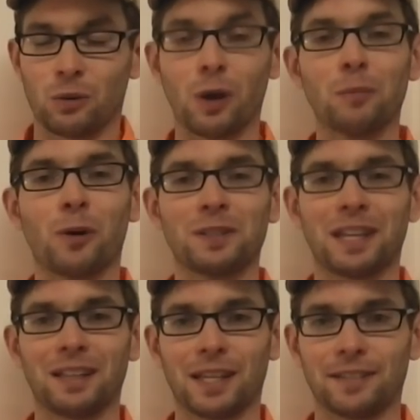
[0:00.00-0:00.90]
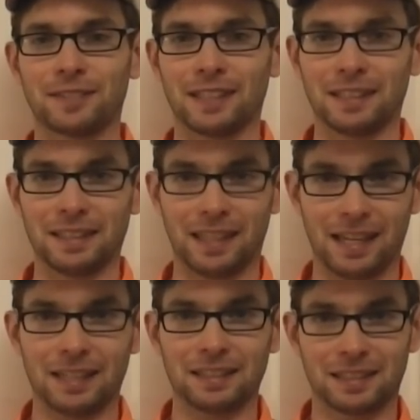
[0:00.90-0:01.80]
One more day left, and it
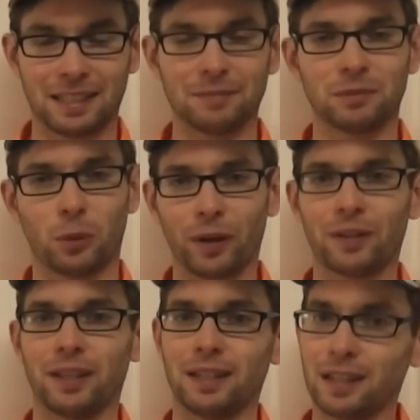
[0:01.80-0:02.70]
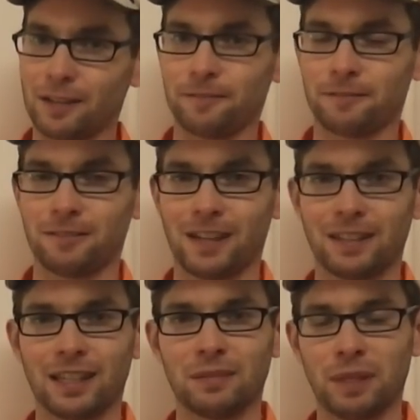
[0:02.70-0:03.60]
can't come quickly enough,
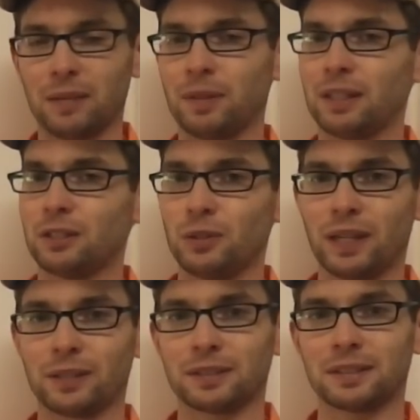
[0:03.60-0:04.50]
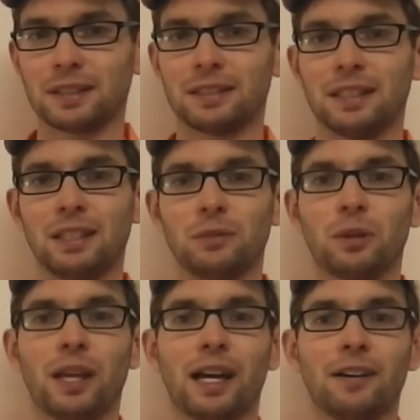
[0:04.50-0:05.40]
and then maybe in 2016
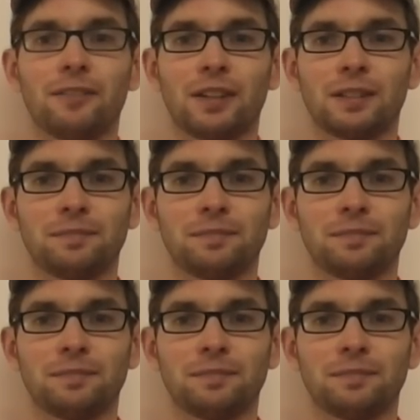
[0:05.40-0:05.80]
we'll have